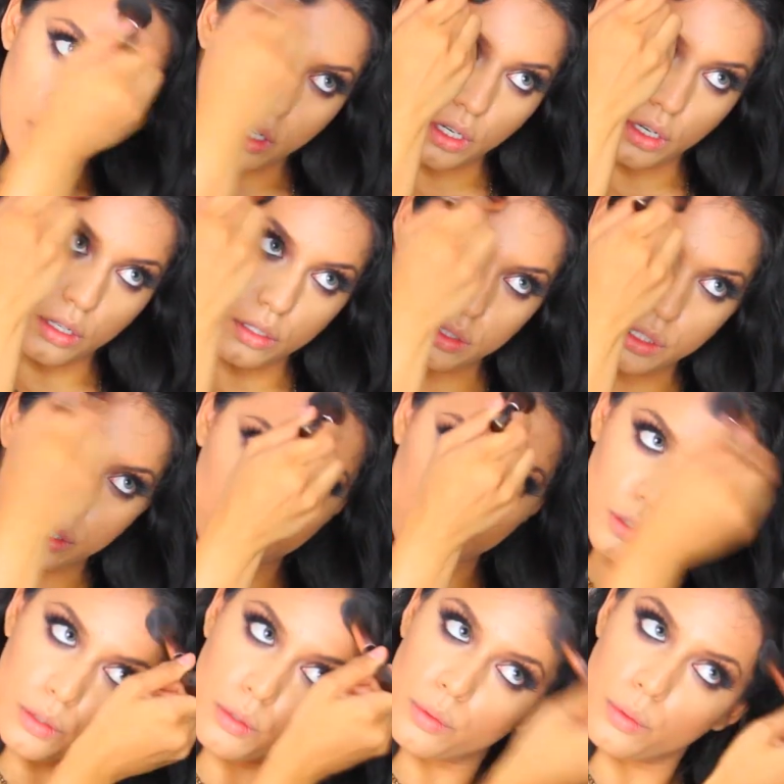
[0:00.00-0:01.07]
And
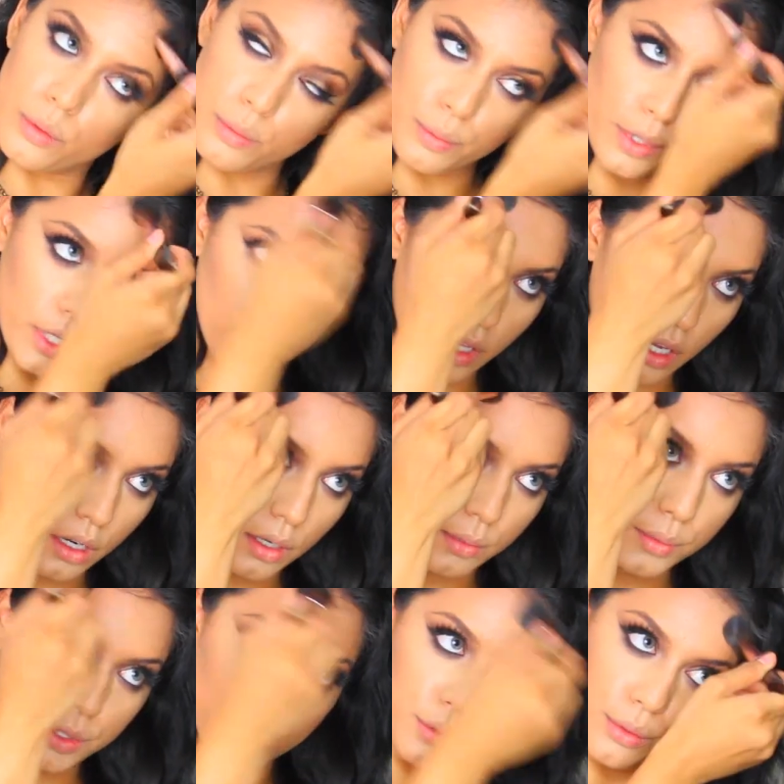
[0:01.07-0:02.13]
also bring that
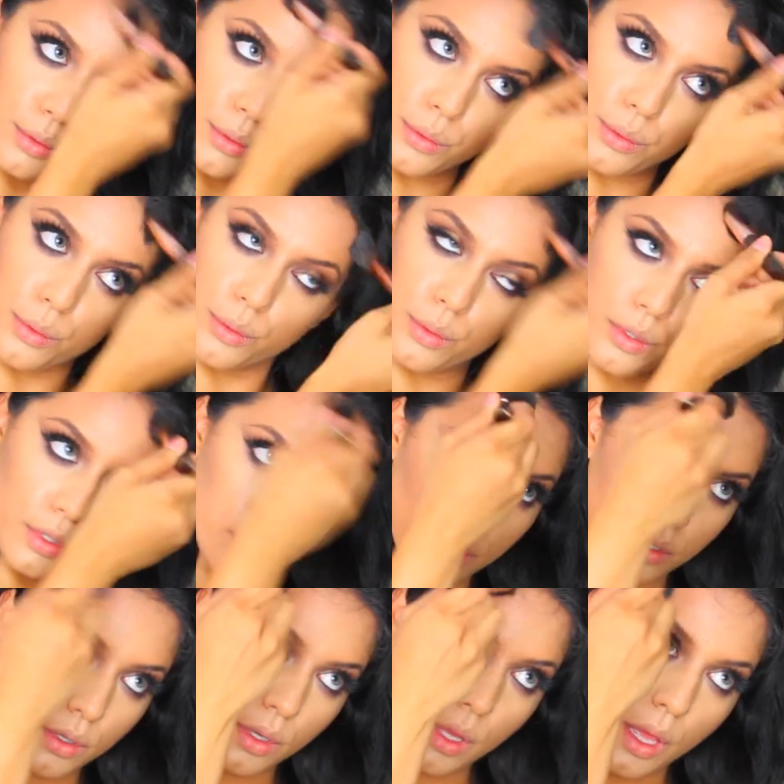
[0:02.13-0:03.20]
up to
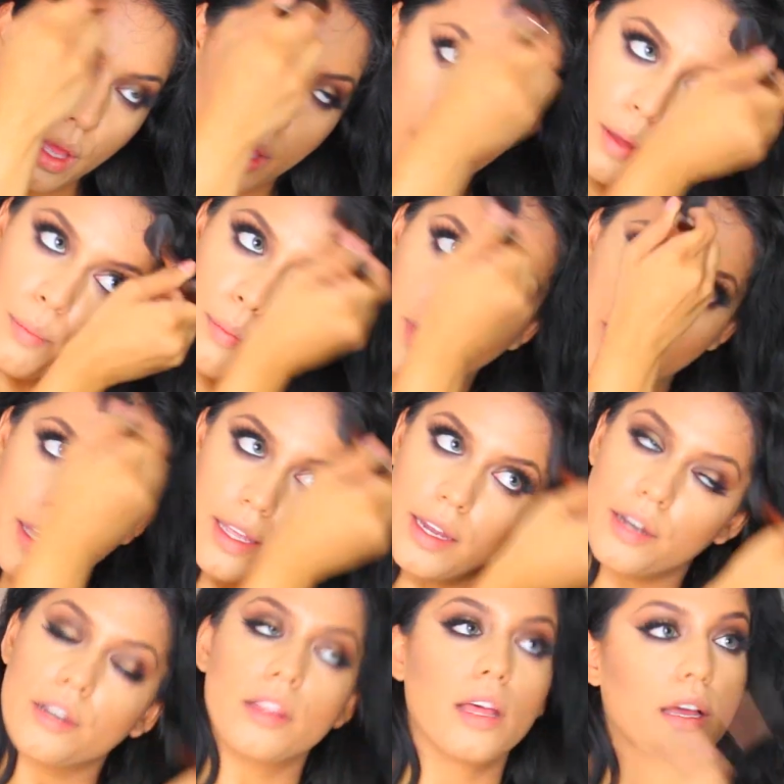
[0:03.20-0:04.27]
my
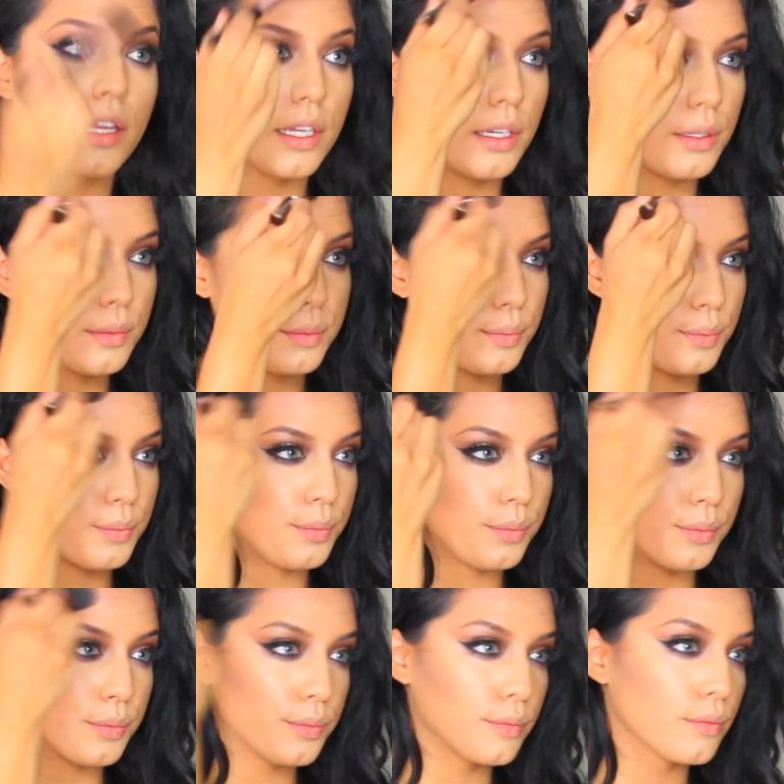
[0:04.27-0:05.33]
hairline.
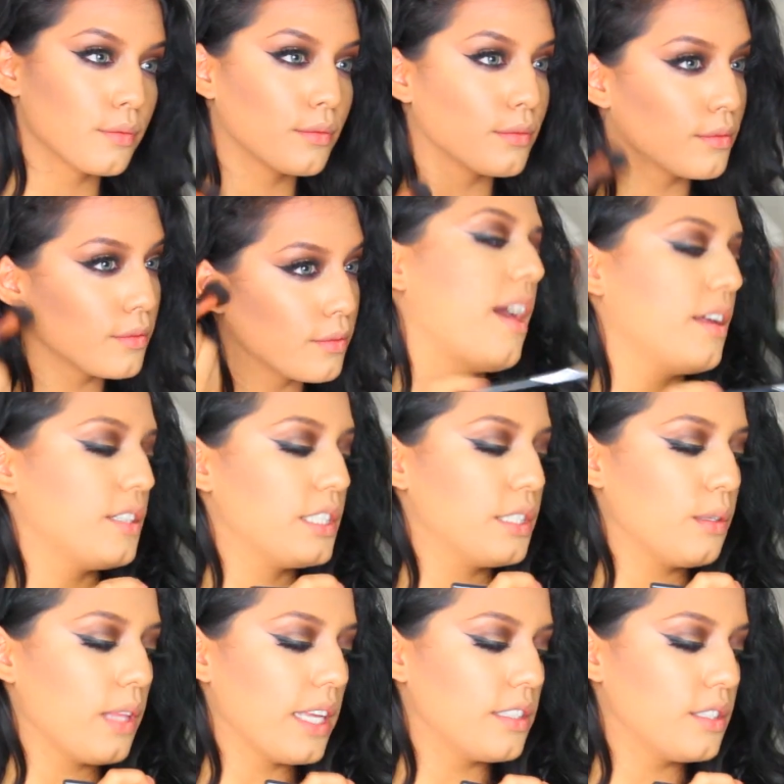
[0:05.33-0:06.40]
I
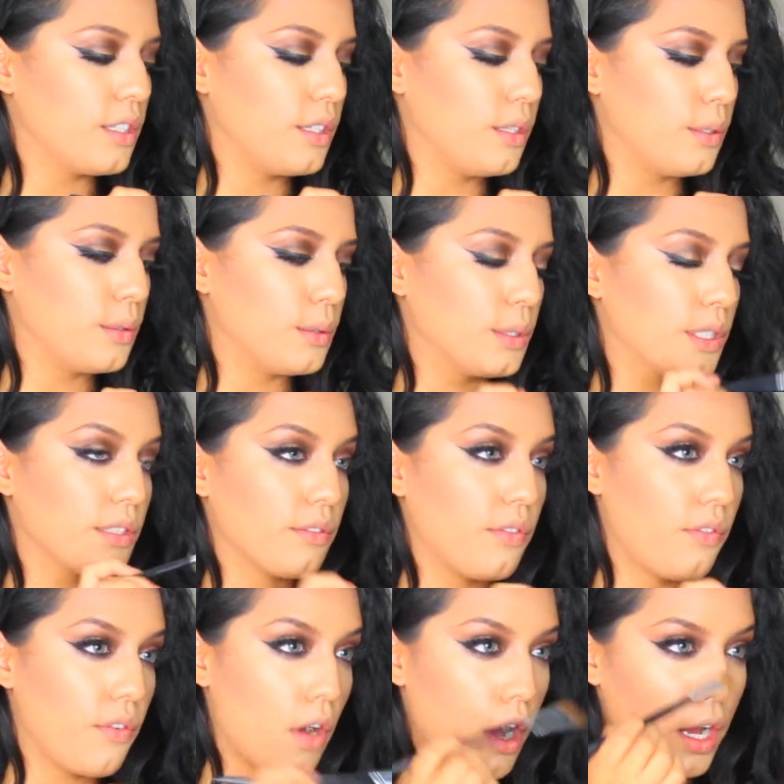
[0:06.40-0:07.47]
also like to use
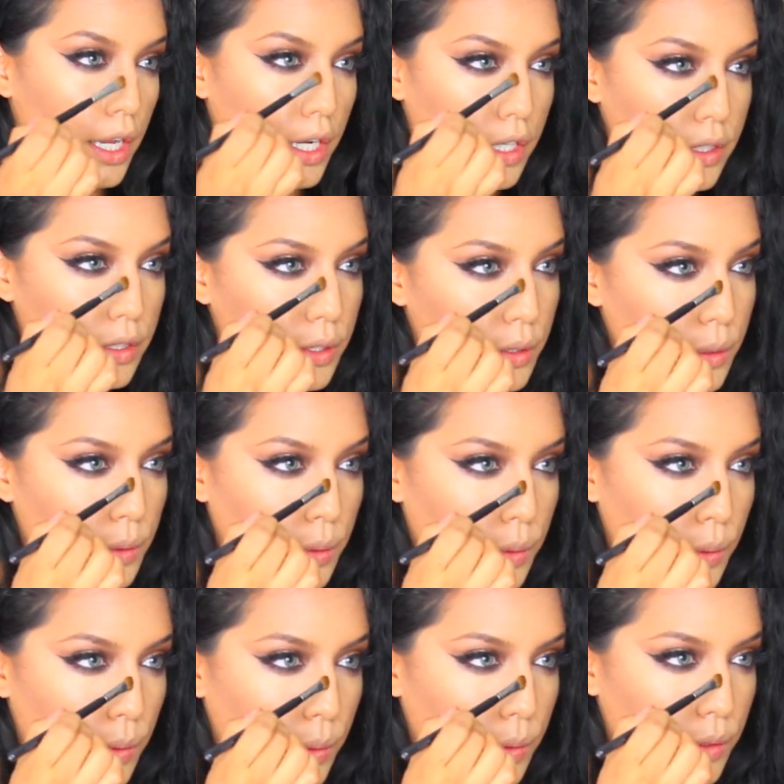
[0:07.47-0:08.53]
Fawn
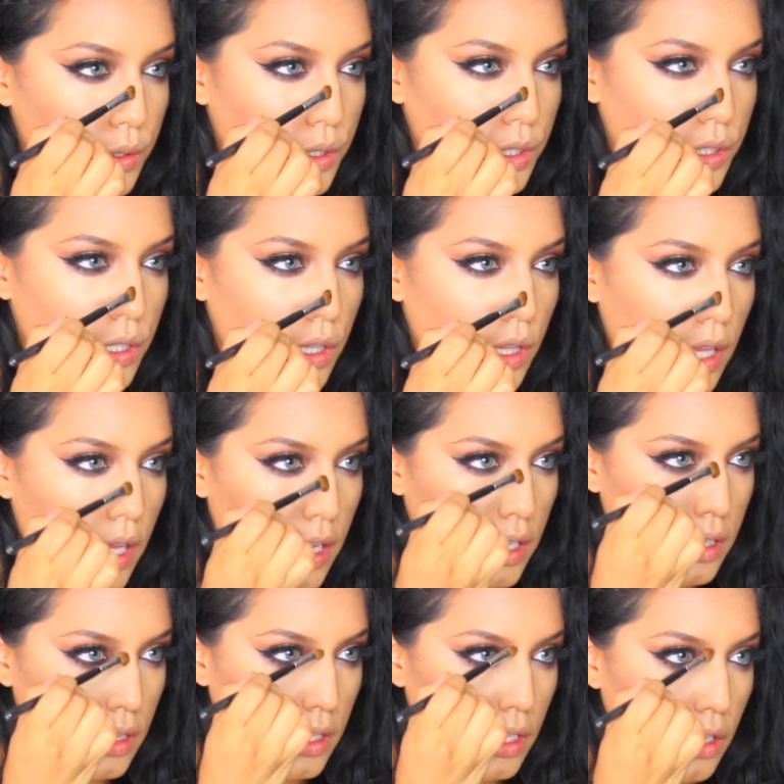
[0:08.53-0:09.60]
to just
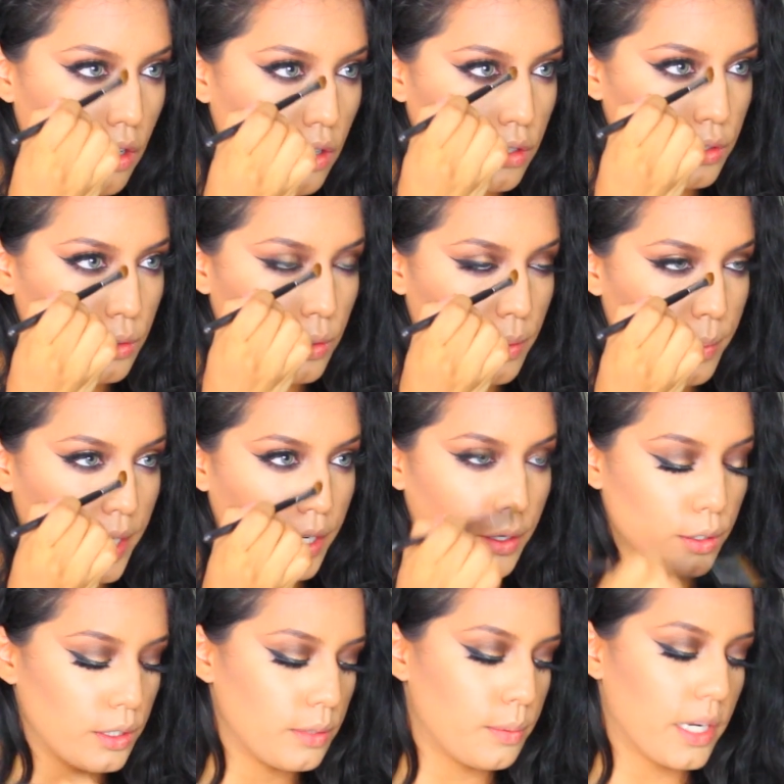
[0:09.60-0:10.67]
slightly contour my
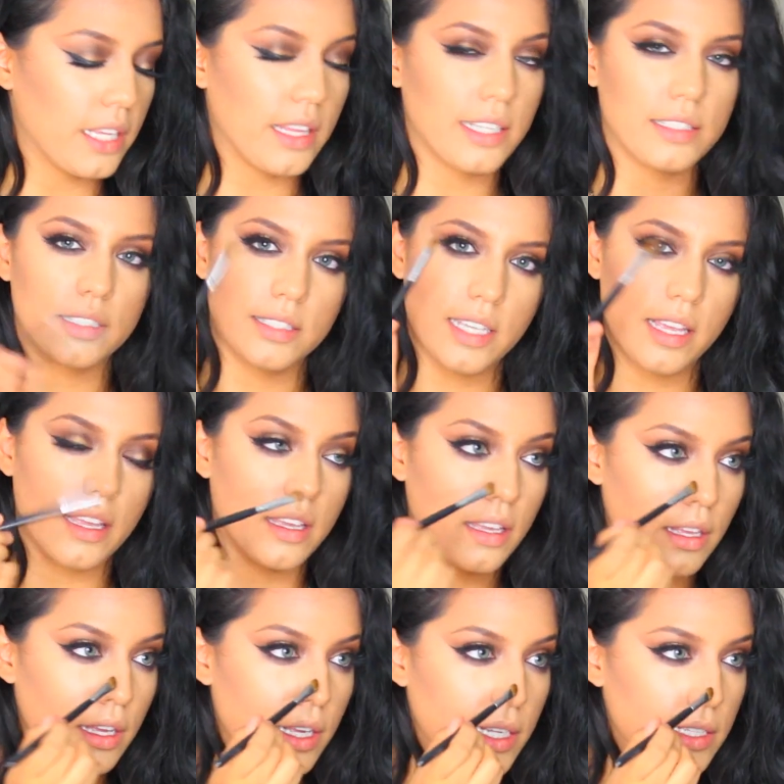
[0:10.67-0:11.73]
nose, but I like to take
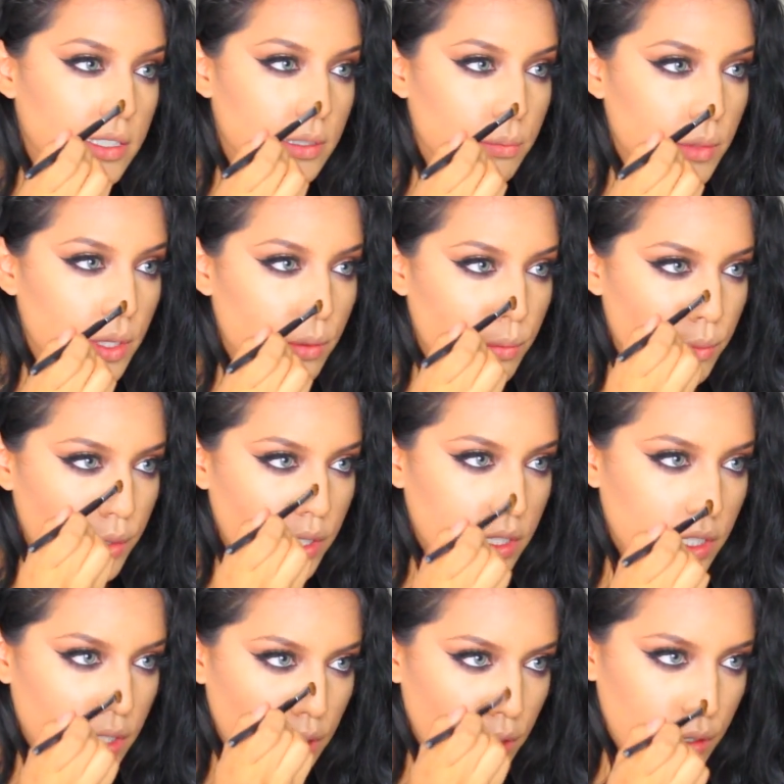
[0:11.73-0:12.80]
something
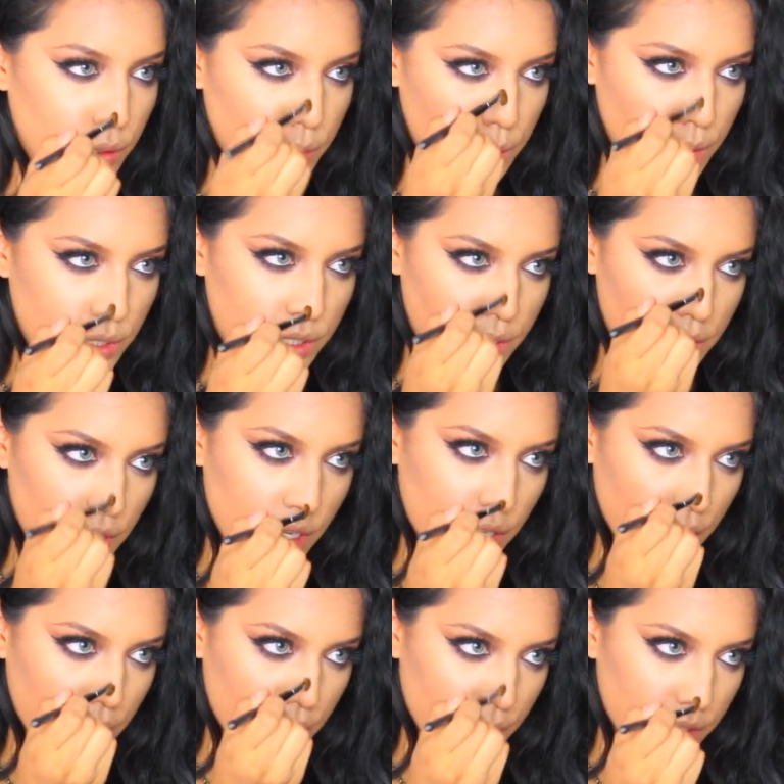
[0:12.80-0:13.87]
really loose
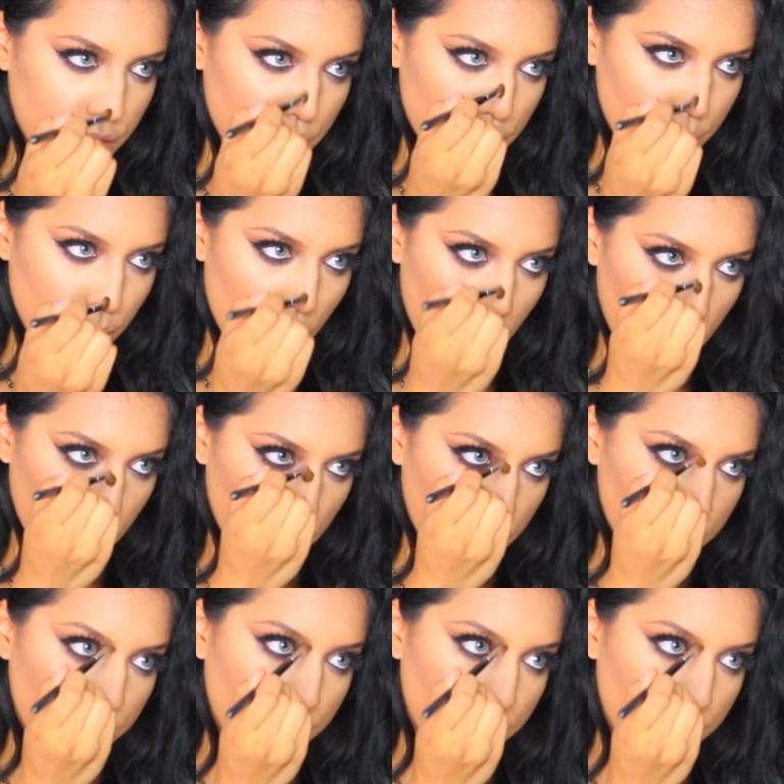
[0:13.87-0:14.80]
and small.